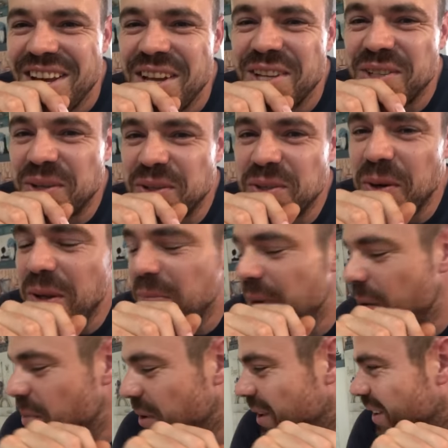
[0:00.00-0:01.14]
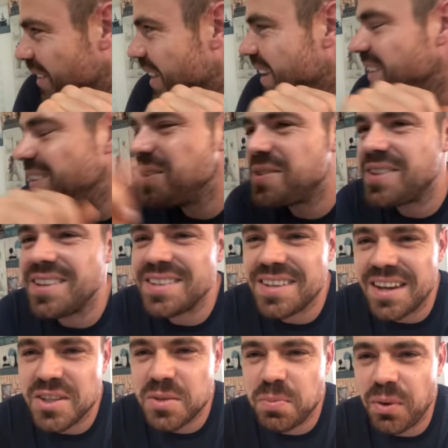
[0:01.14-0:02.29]
No toilet paper here. They use these
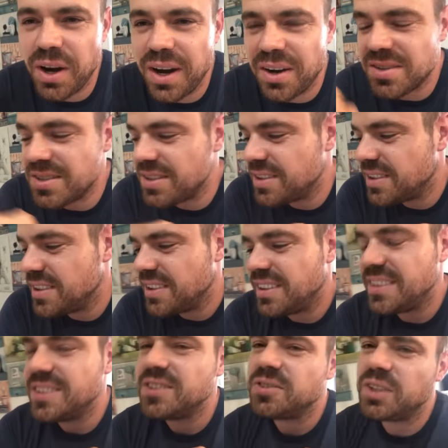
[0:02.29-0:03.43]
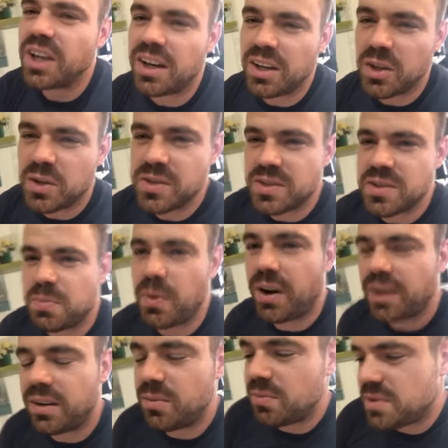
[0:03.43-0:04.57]
sprayers. You got to get used to
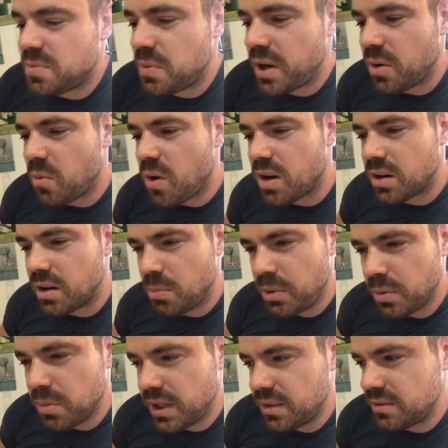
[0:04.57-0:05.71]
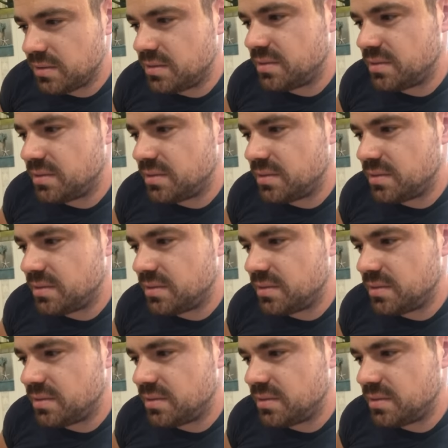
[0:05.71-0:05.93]
spraying water up your butt.